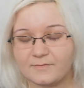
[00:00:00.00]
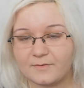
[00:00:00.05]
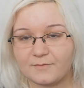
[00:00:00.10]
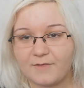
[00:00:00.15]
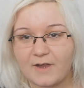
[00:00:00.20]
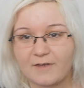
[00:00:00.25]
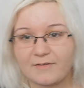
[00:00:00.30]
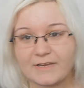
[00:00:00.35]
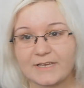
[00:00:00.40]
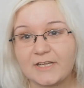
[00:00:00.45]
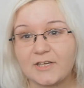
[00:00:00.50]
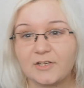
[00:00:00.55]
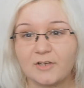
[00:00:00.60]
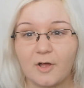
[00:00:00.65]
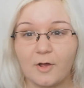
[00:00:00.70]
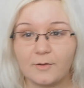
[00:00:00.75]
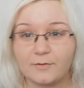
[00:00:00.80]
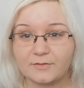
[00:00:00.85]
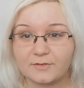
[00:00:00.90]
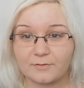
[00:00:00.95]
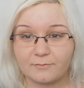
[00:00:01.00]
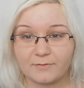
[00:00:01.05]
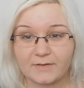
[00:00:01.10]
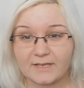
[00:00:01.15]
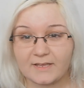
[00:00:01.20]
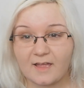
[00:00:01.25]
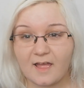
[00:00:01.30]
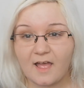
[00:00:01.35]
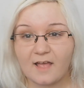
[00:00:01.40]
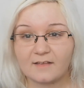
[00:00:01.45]
very close
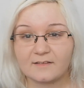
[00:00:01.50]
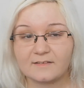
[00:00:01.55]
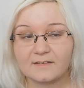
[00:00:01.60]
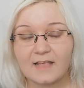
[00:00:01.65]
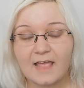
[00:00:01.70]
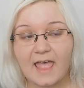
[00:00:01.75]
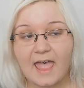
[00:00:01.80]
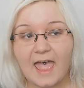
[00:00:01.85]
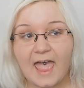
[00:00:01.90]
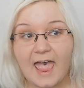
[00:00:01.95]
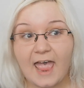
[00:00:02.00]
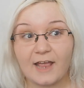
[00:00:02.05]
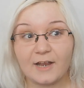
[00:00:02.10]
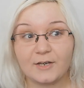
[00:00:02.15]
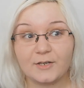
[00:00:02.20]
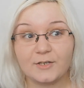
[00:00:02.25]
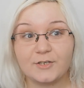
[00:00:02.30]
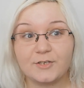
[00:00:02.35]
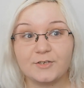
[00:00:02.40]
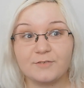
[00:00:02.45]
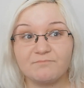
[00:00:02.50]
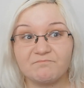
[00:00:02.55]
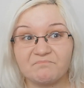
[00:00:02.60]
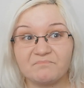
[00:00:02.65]
areas, and